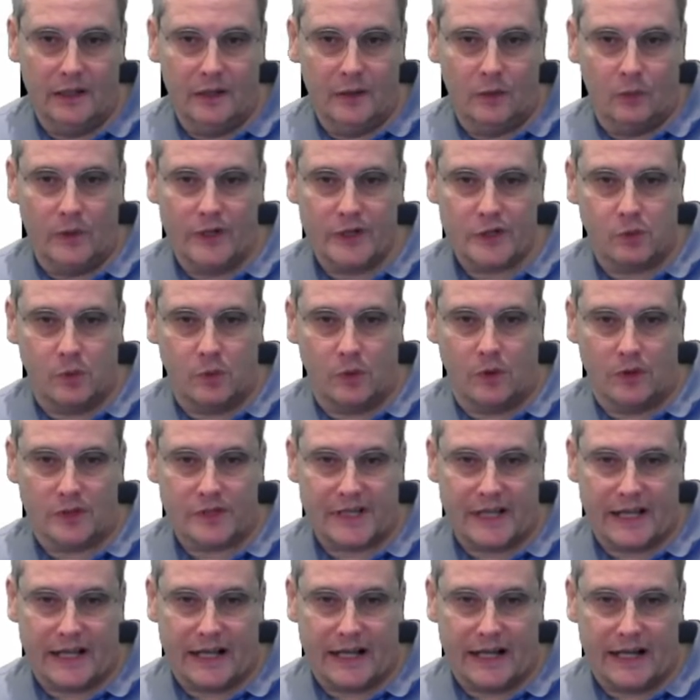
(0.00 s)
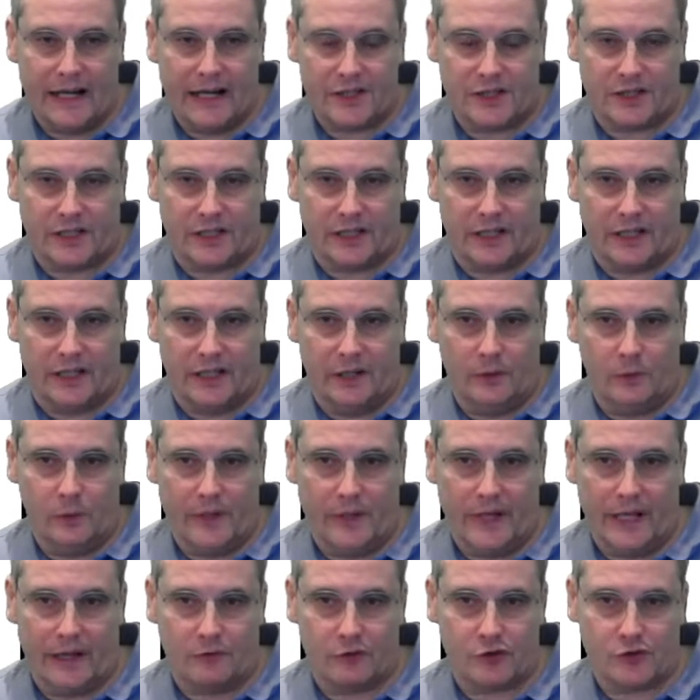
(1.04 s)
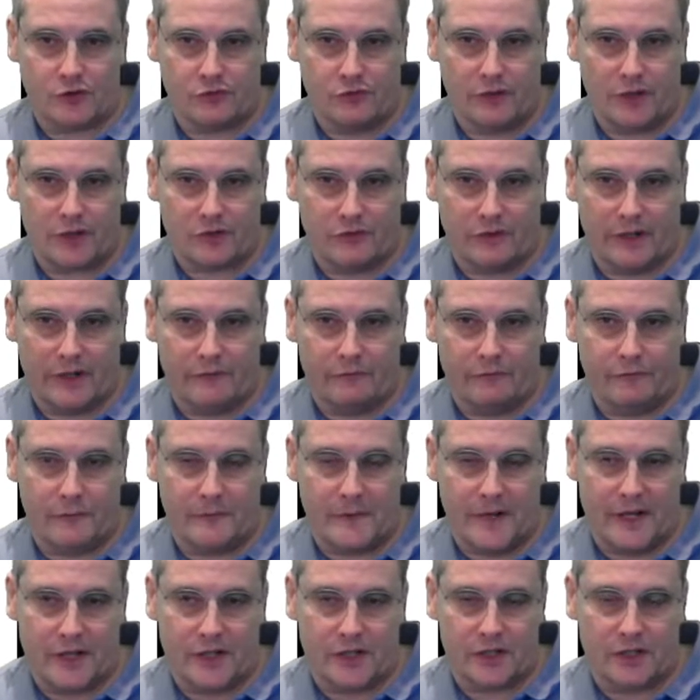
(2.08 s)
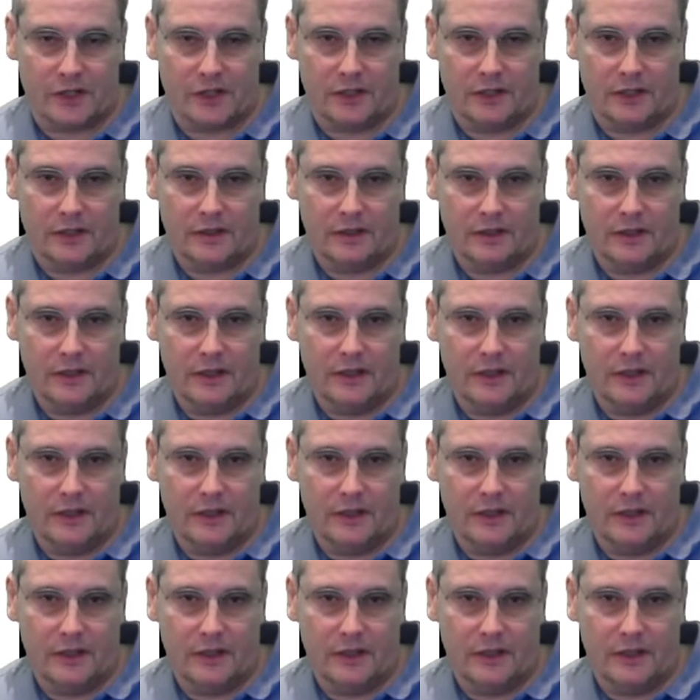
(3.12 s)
which was that actually we have structural information